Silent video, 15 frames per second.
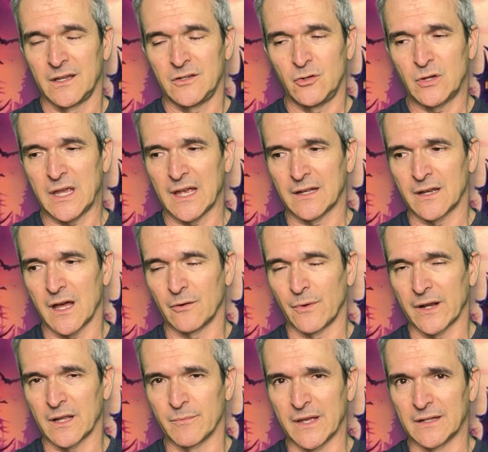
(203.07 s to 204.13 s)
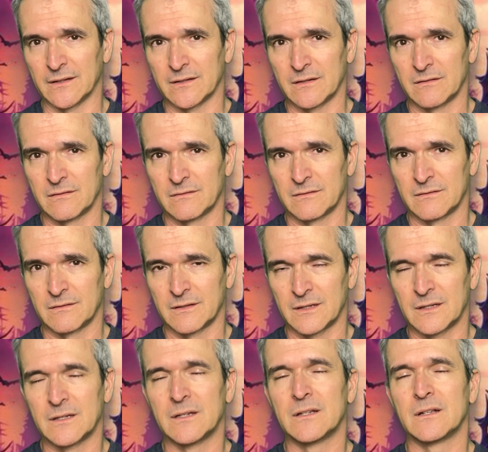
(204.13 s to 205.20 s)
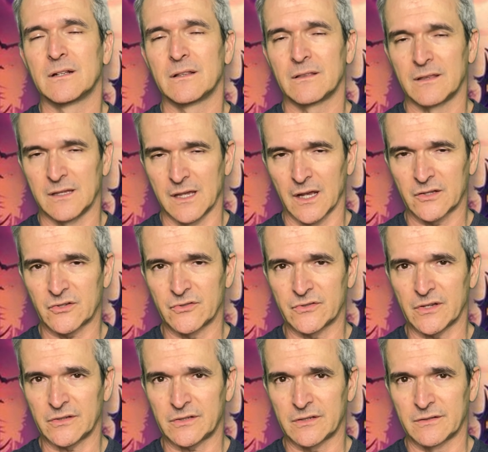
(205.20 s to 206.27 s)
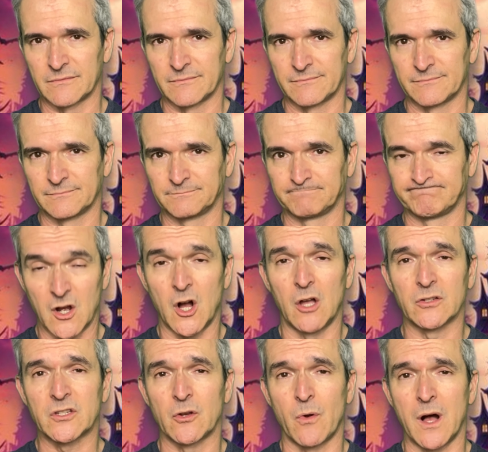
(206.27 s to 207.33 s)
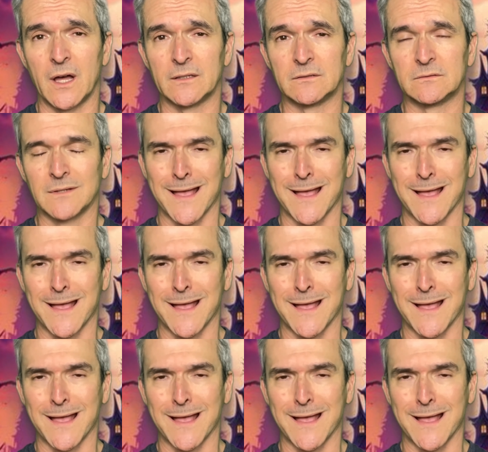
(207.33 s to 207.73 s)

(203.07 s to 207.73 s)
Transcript: you can't not recommend The Exorcist. Also on